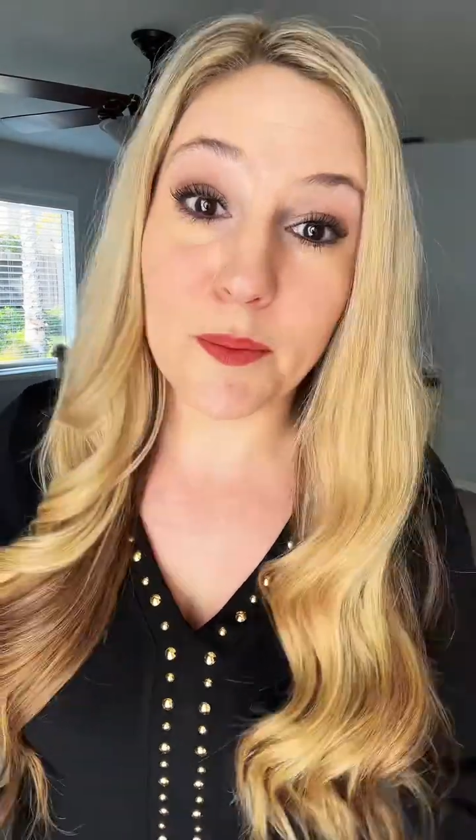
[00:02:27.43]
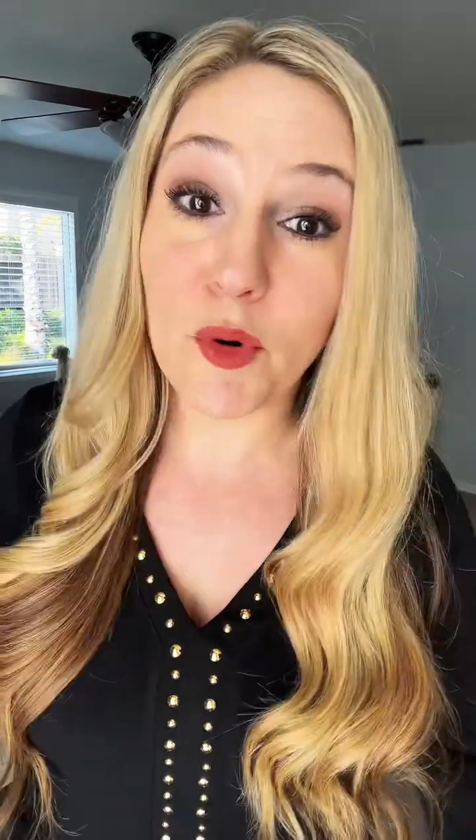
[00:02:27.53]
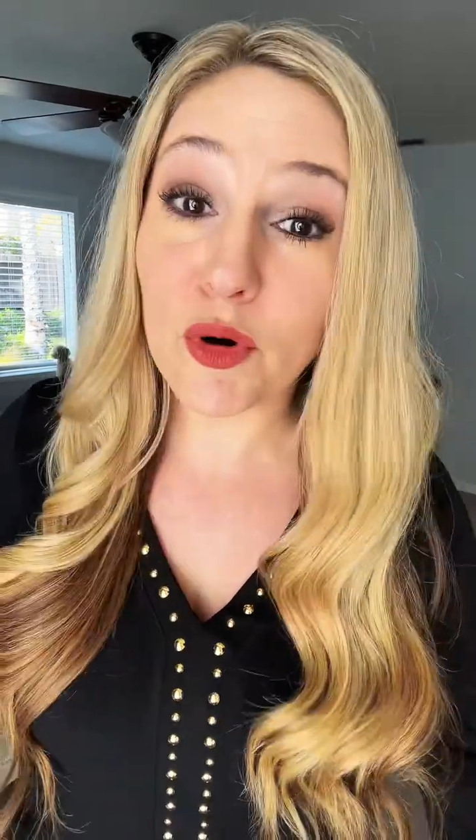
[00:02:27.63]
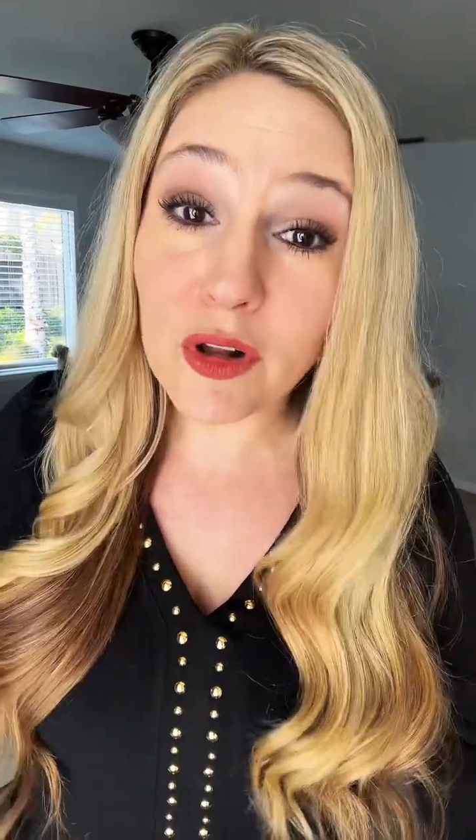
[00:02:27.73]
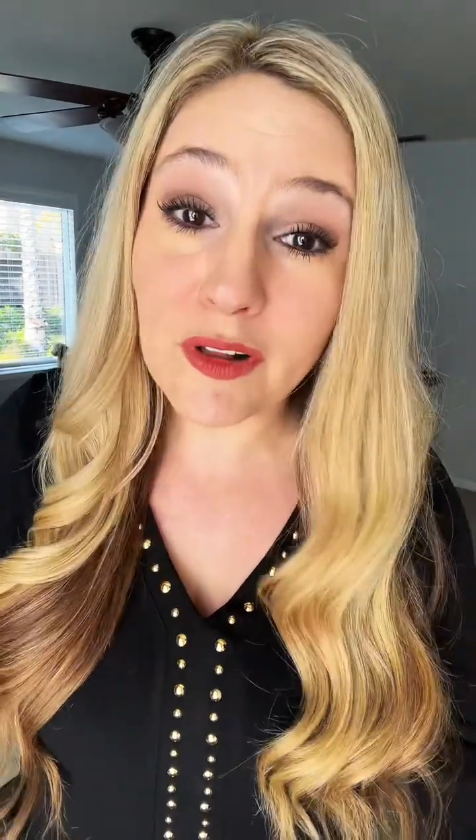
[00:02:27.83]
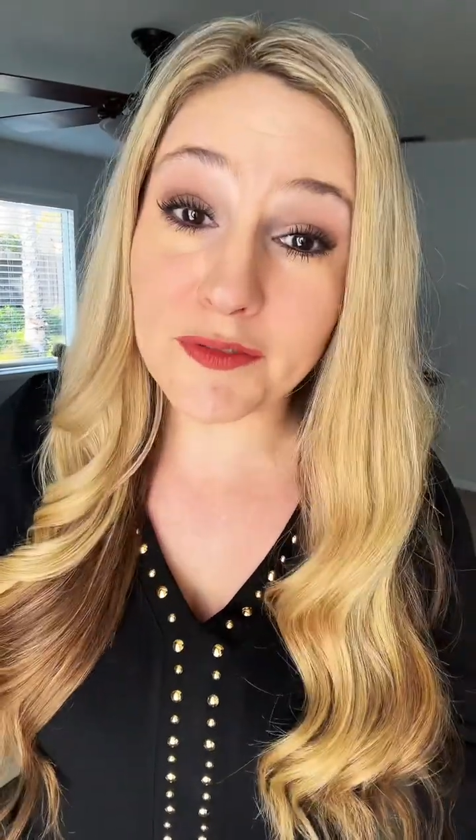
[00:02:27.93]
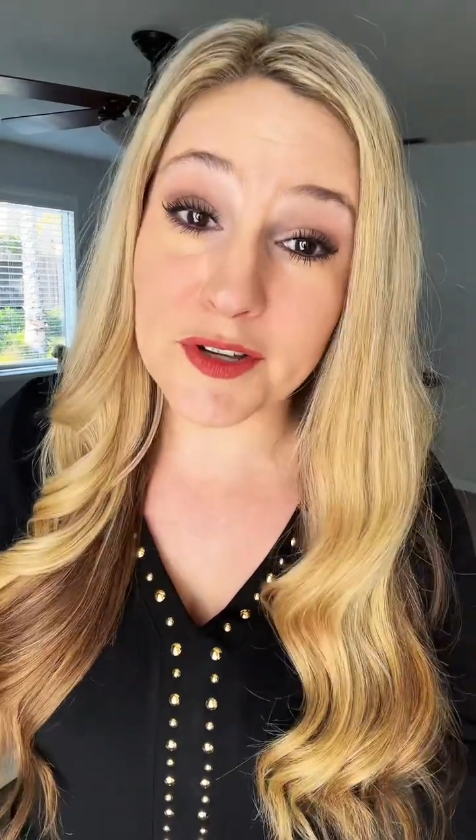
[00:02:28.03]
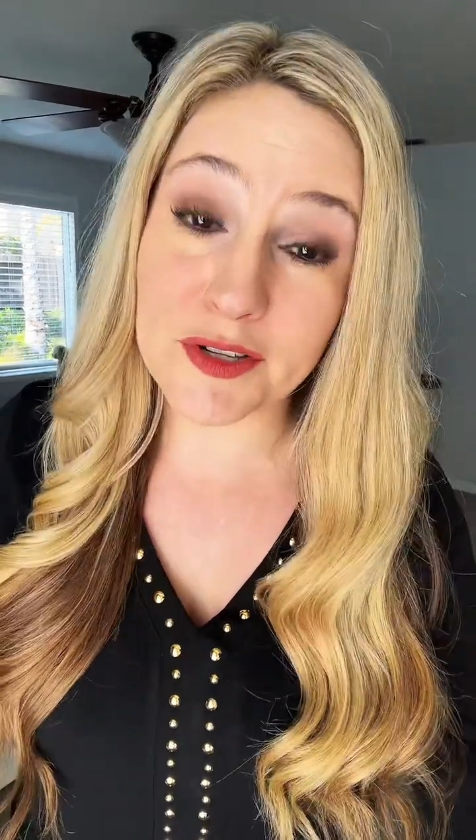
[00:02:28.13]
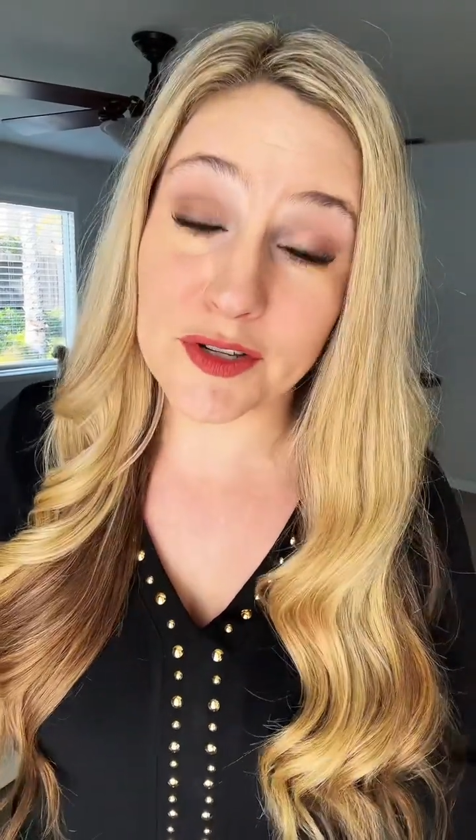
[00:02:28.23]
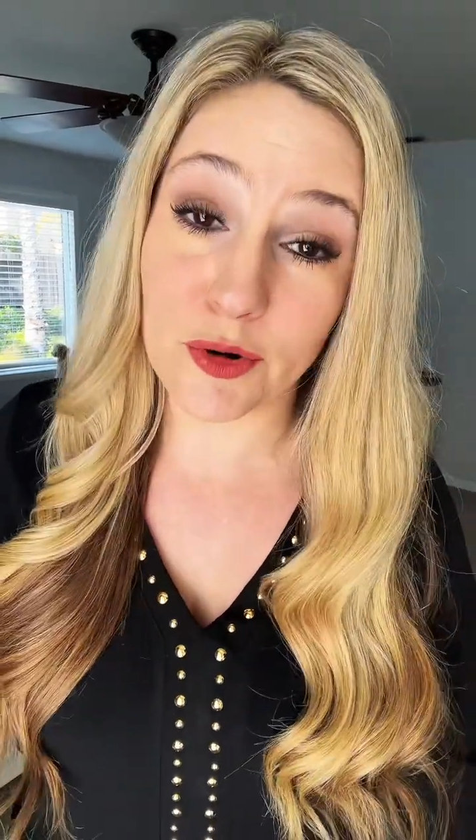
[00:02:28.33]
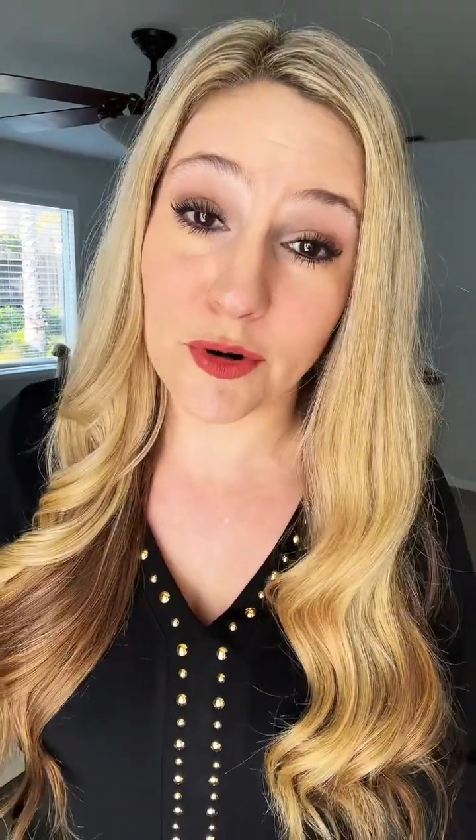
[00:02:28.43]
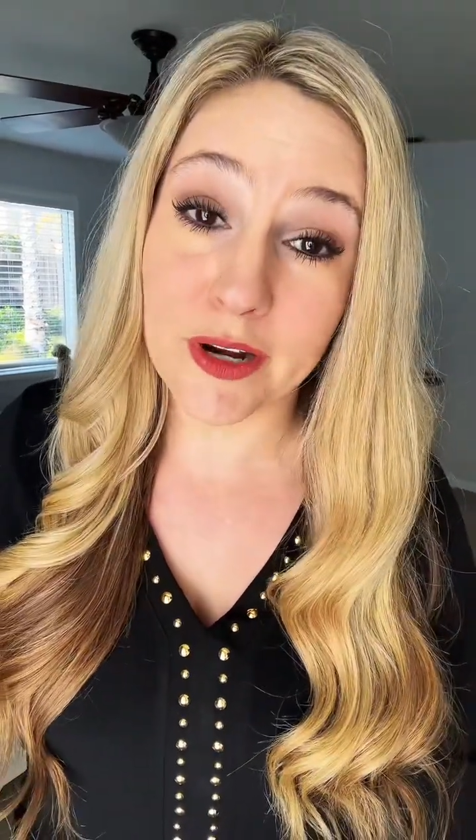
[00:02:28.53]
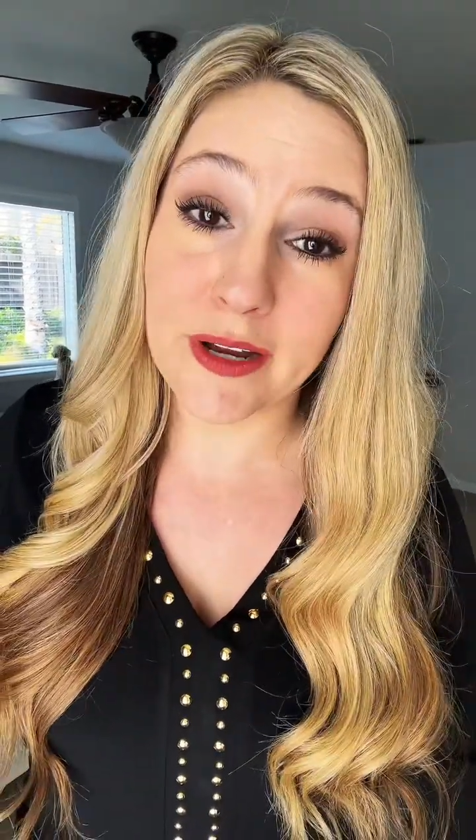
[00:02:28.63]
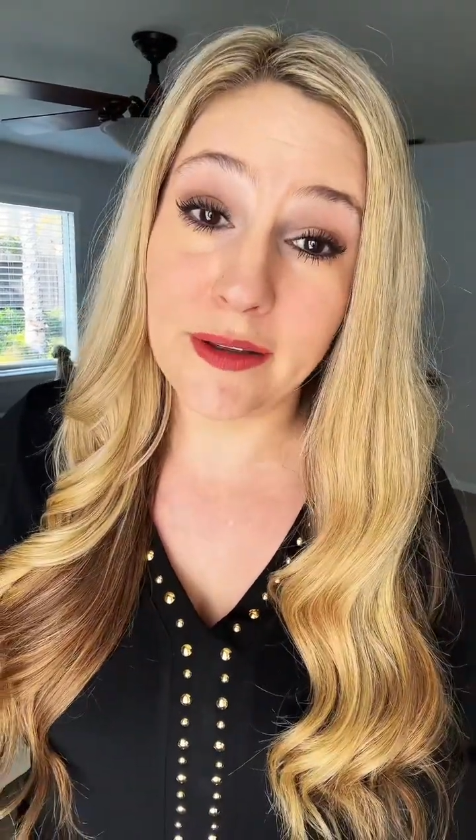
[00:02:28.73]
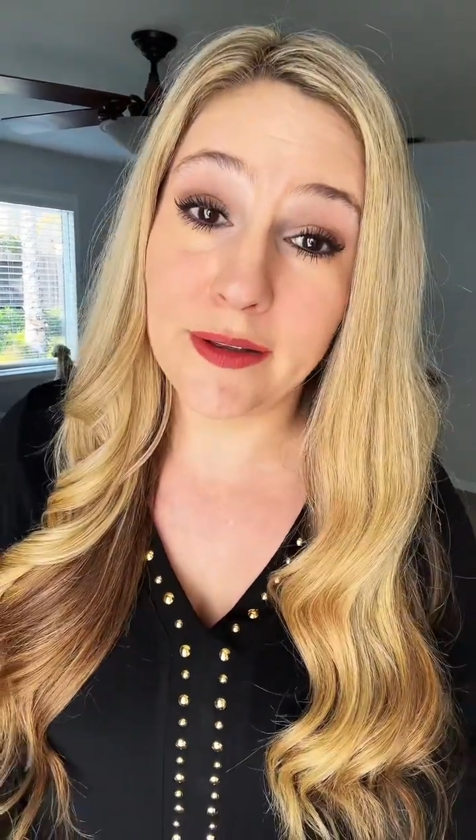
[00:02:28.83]
The moral of this
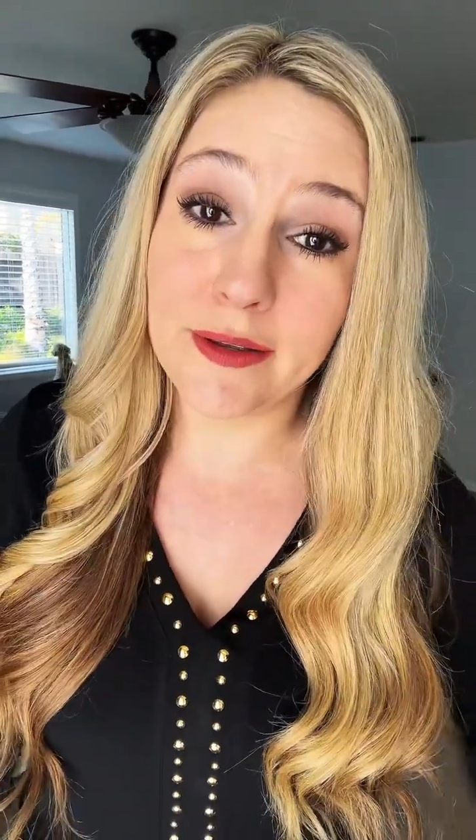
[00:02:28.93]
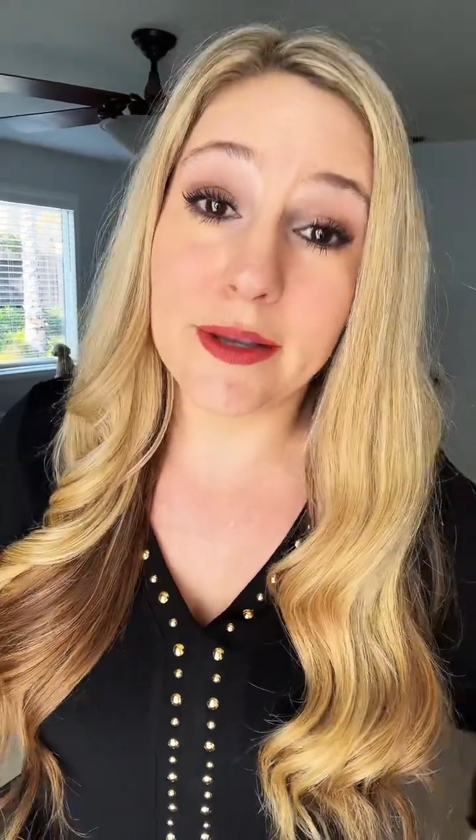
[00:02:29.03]
story